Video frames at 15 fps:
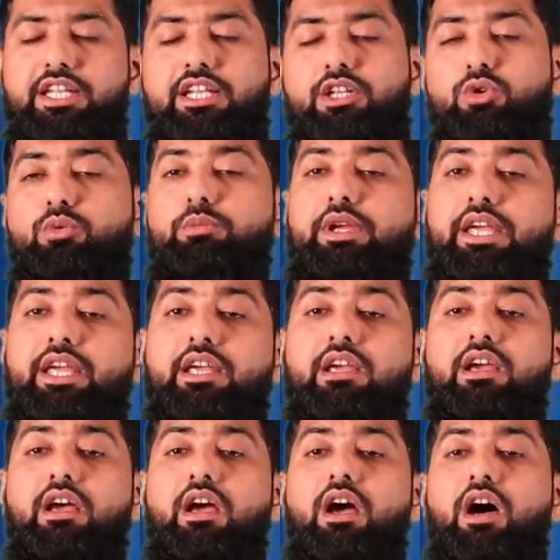make
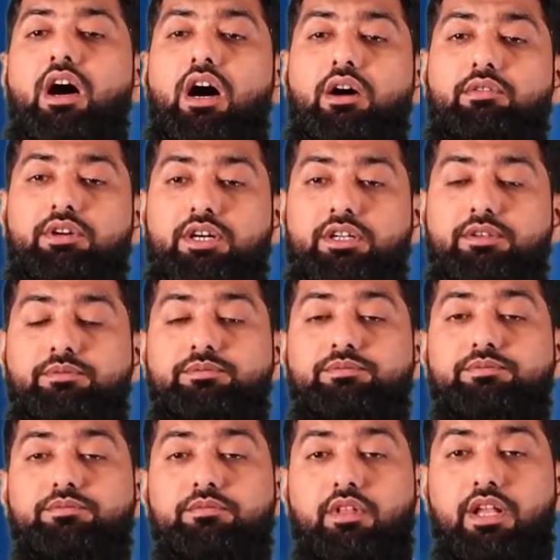our
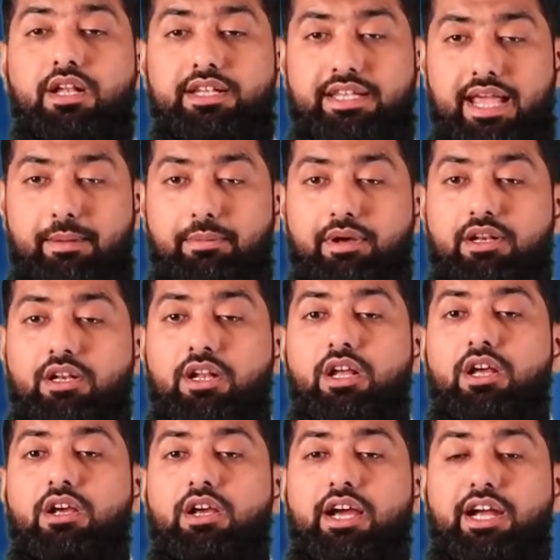table.
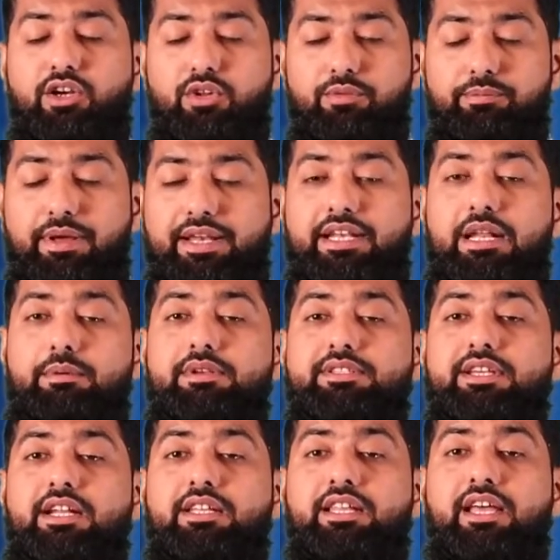Kind of many tables
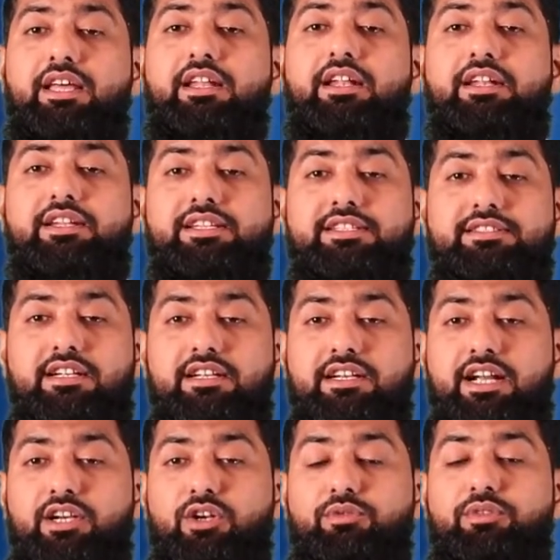are there, result
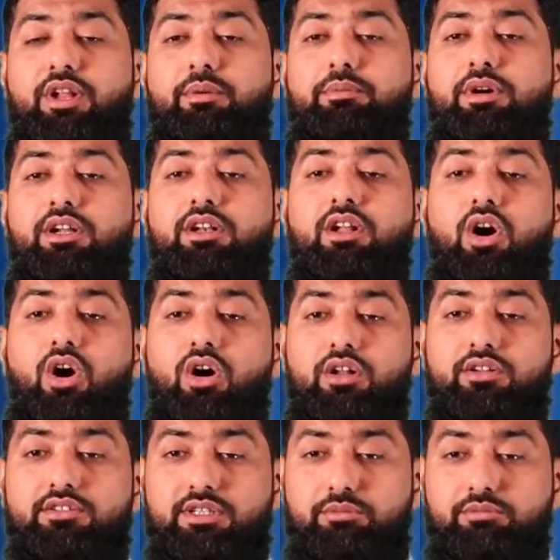kind of table,
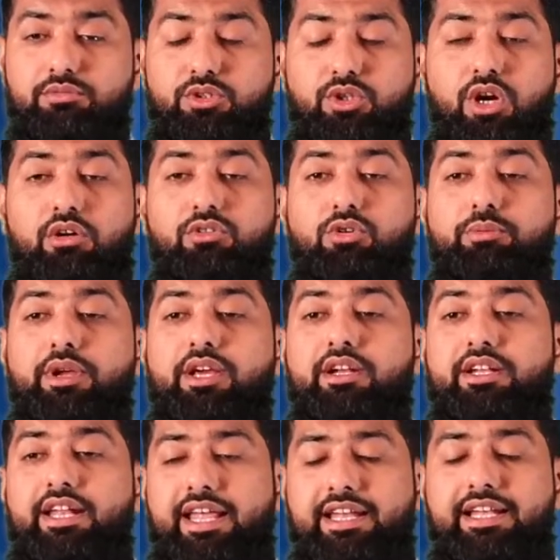or some you have to make
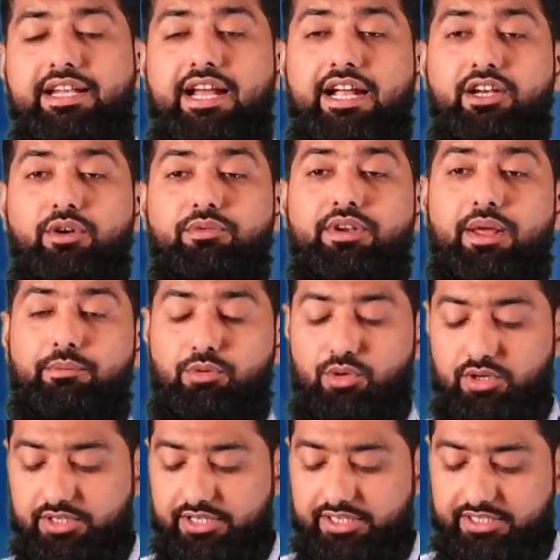any kind of
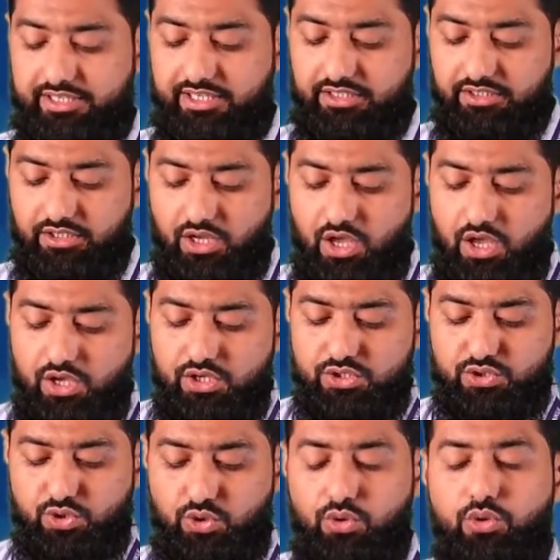tabular data.
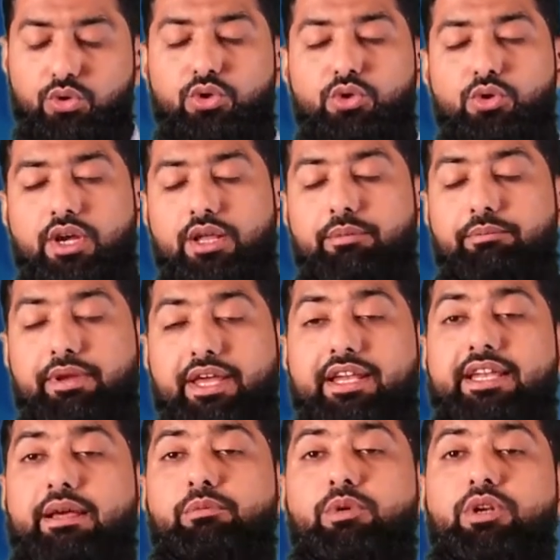So you can make
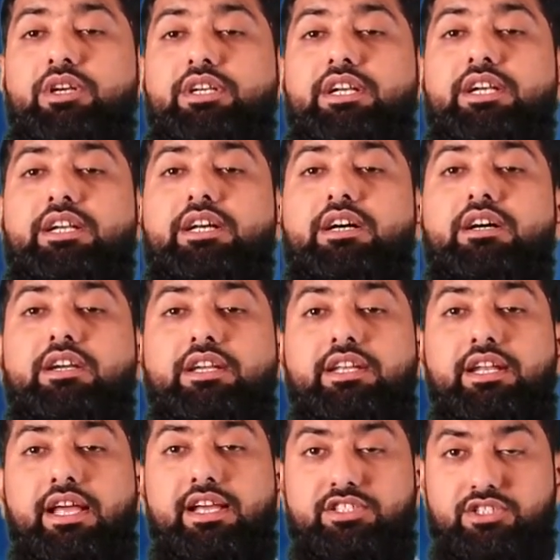tabular data in
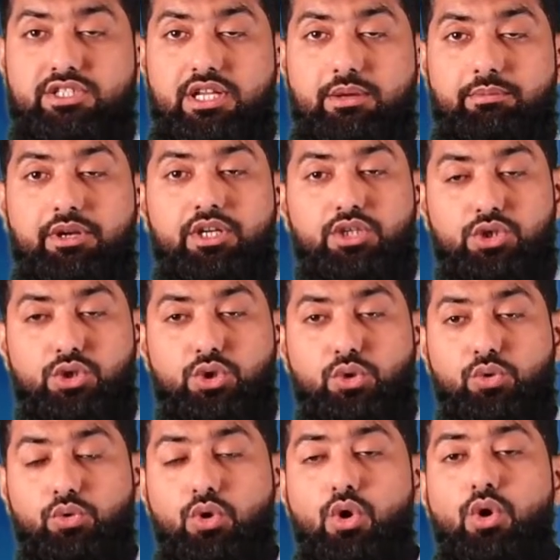HTML
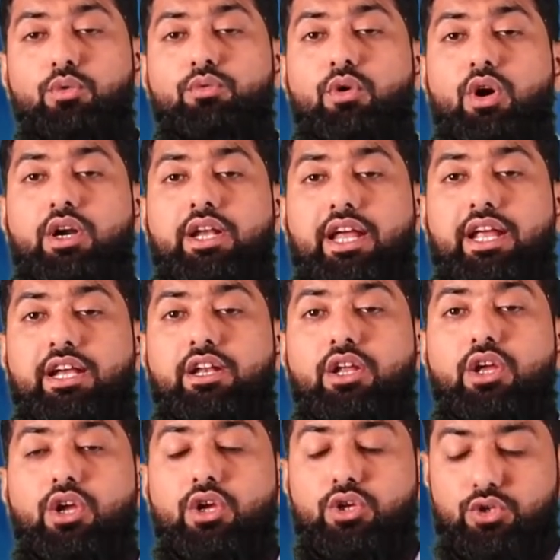too. For that
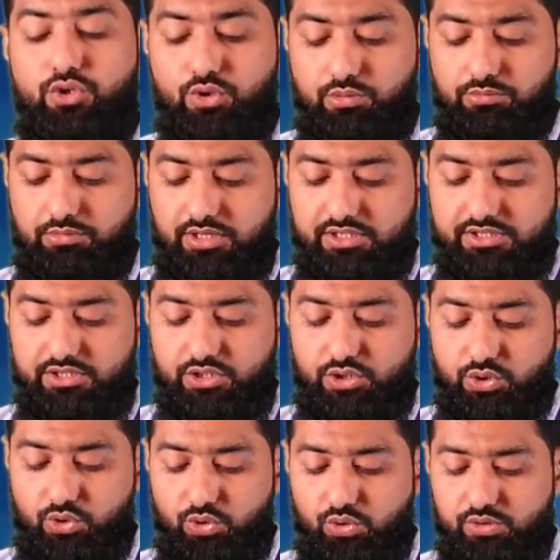you must
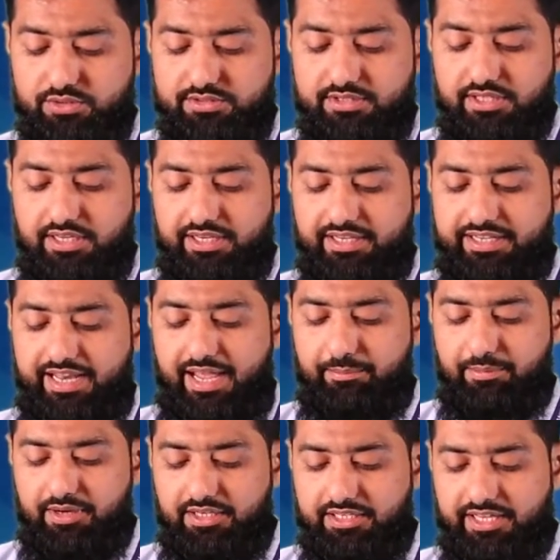use
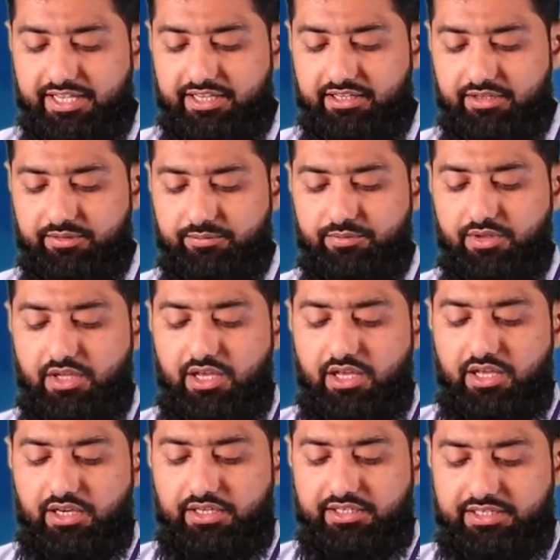table tag,
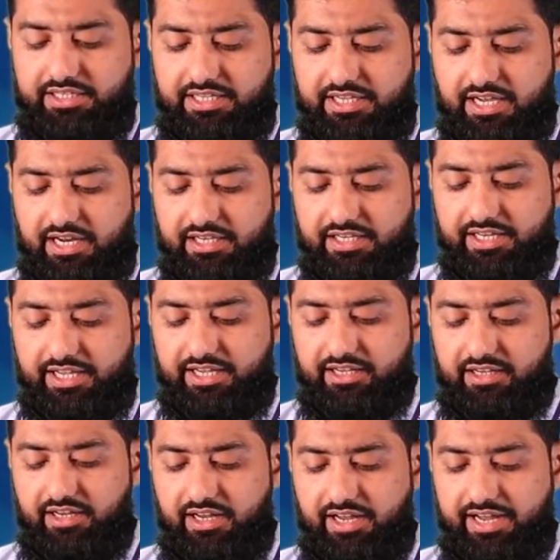tr
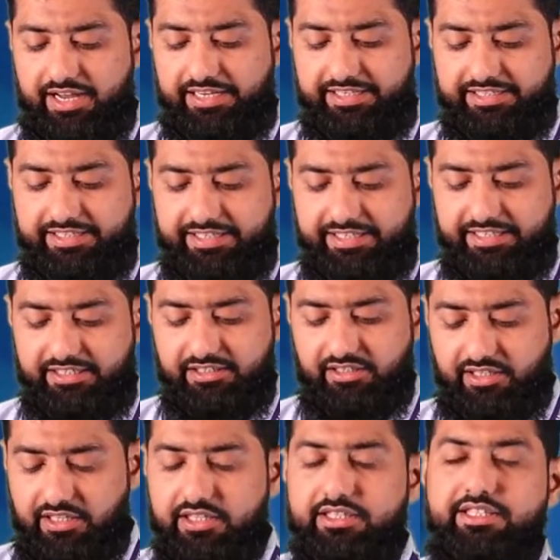tag and td.
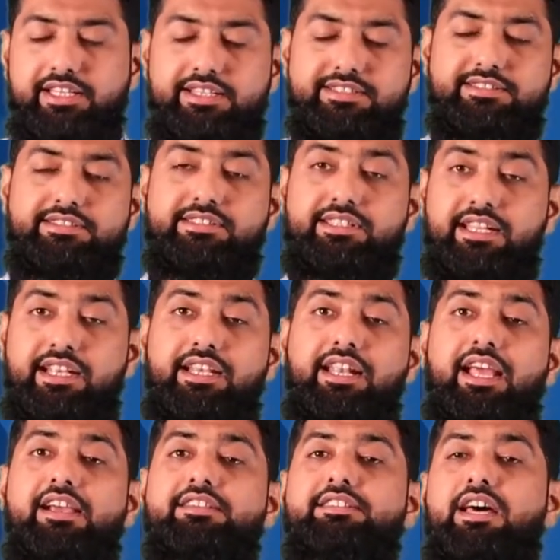These three
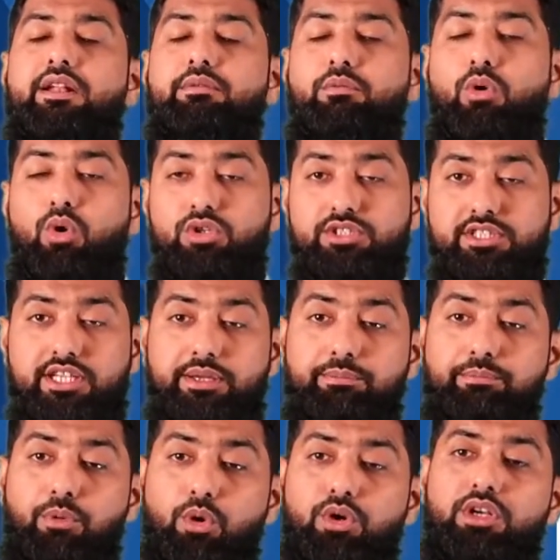tags are most
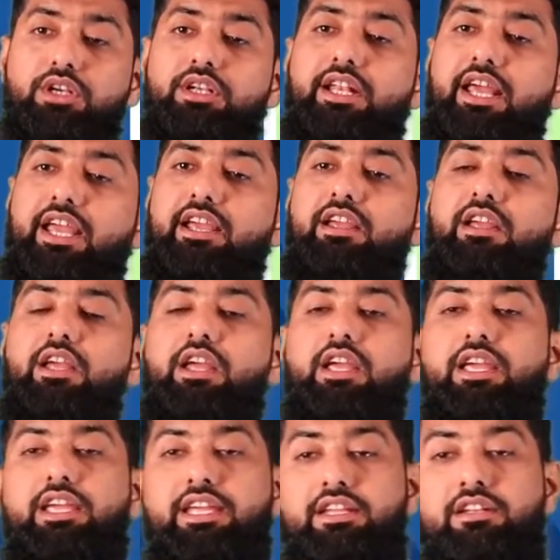important tag
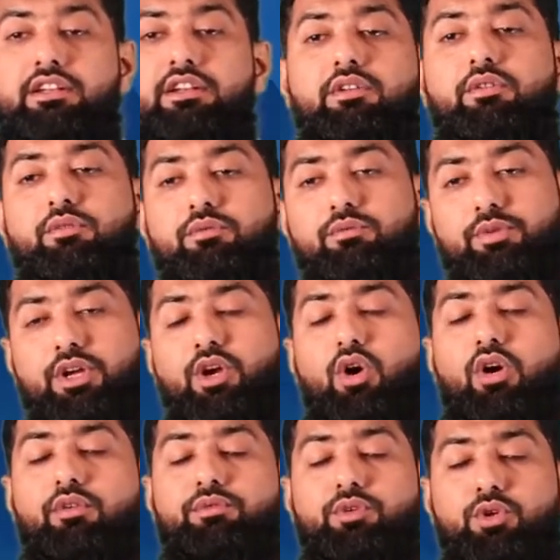in way
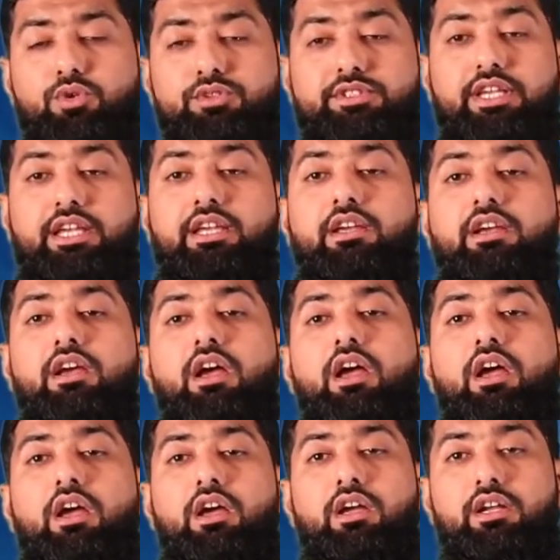of using
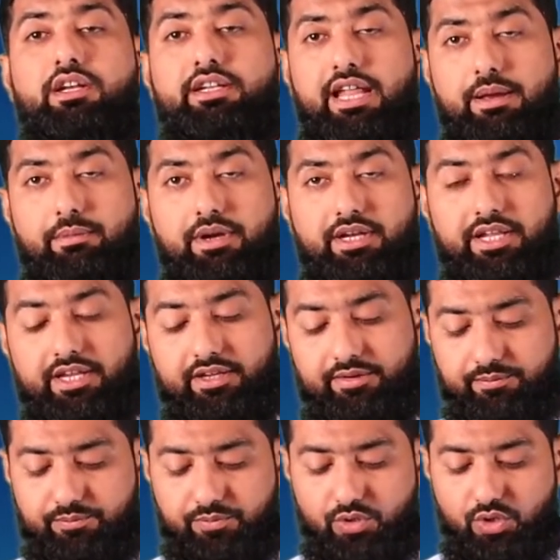table tag.
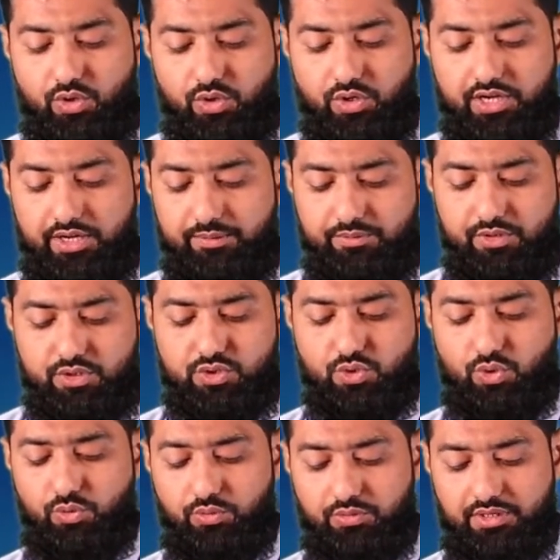Okay,
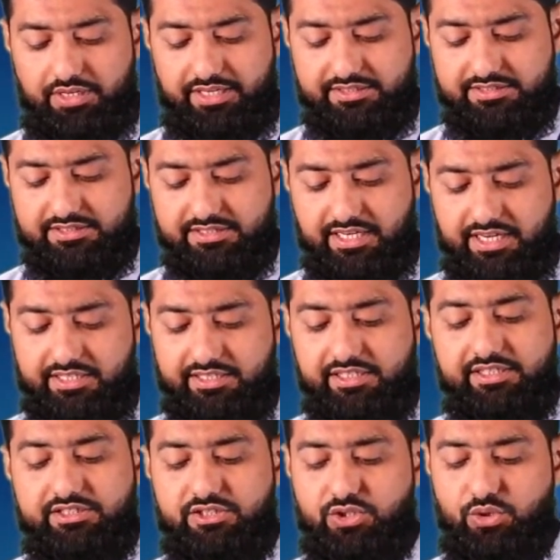so let's start
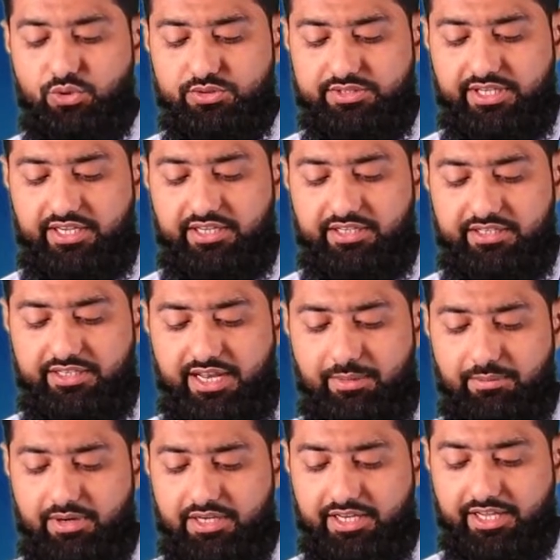its using
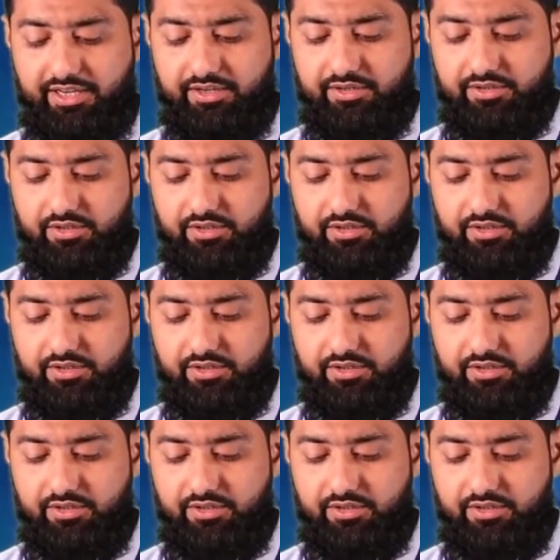table tag.